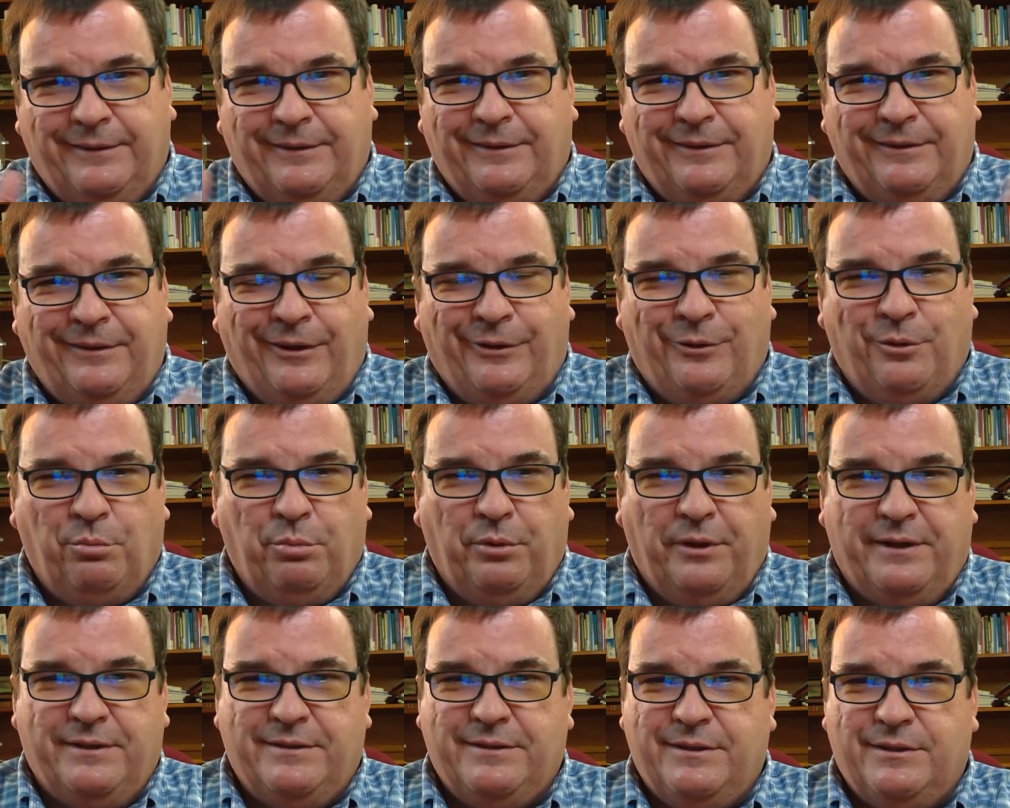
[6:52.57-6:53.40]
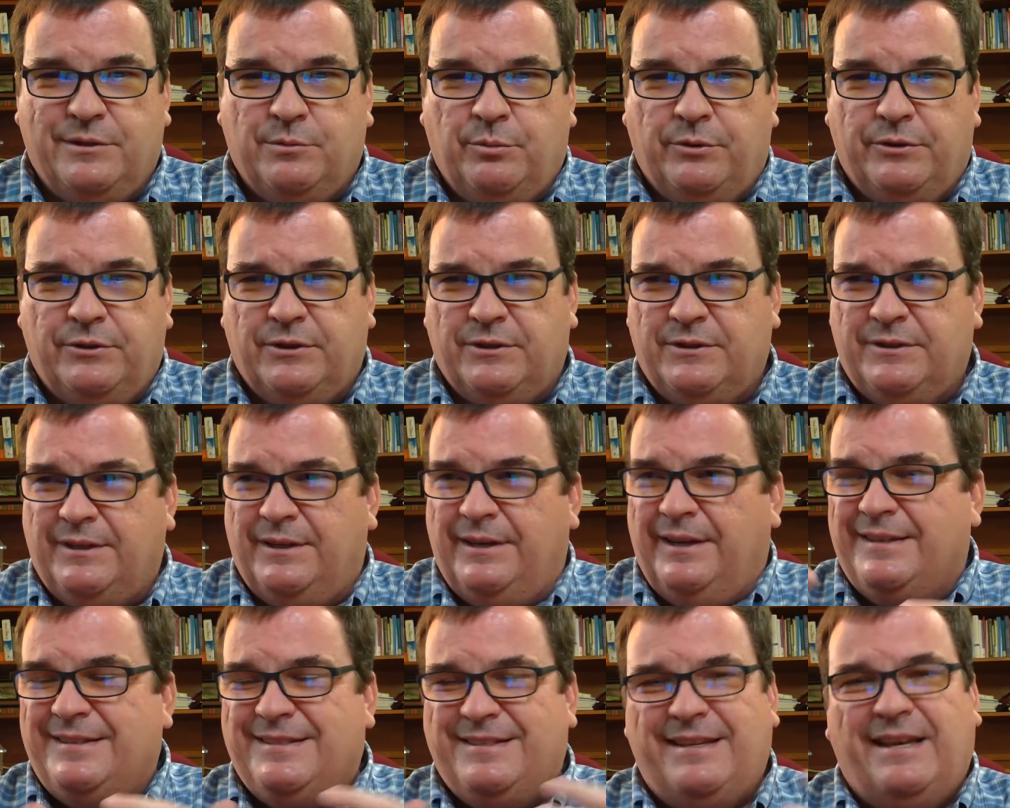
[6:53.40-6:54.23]
other places, but just
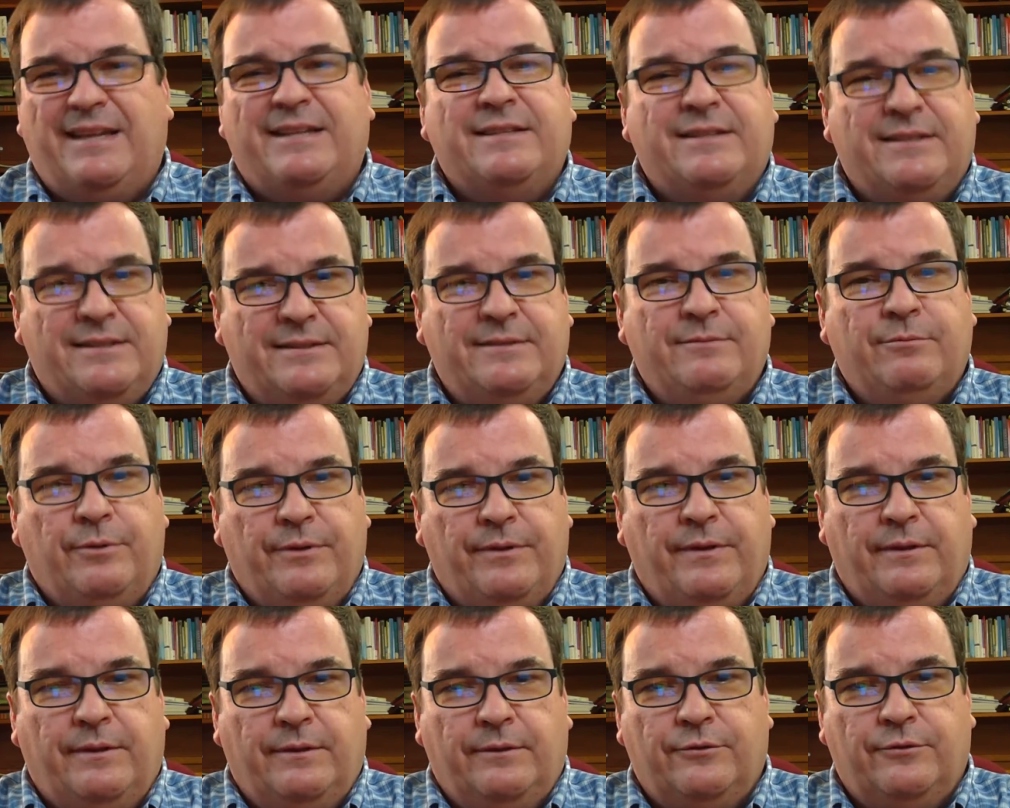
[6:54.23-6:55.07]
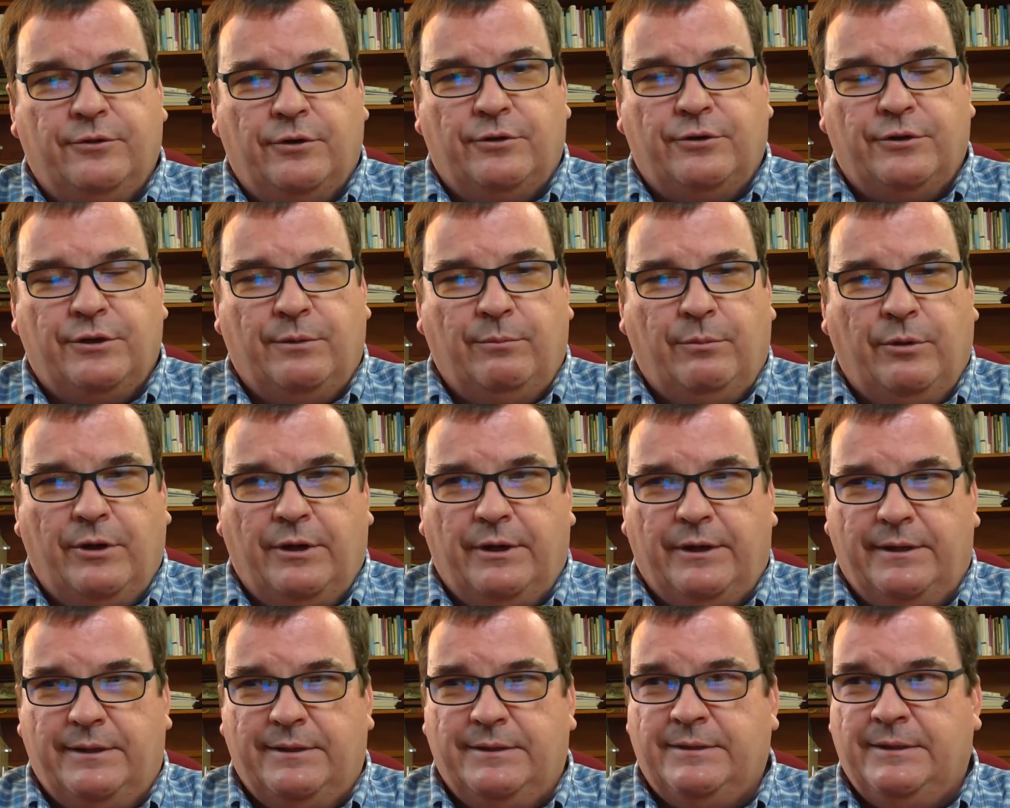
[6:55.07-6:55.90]
a sense within church
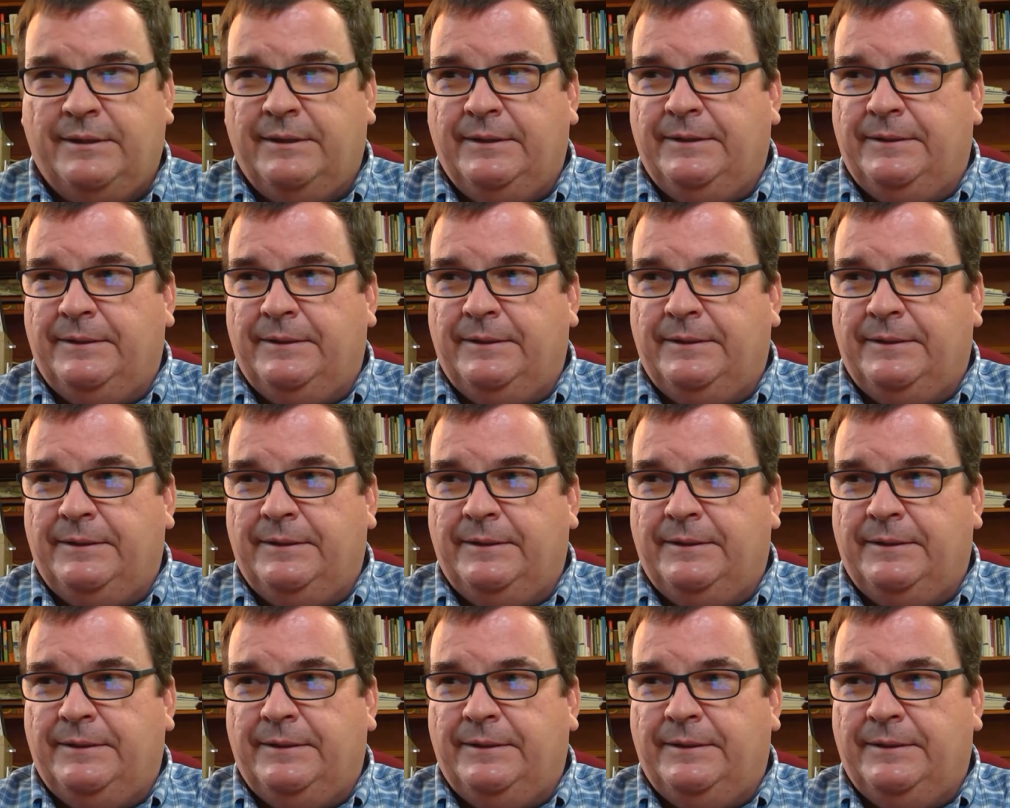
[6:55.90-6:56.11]
communities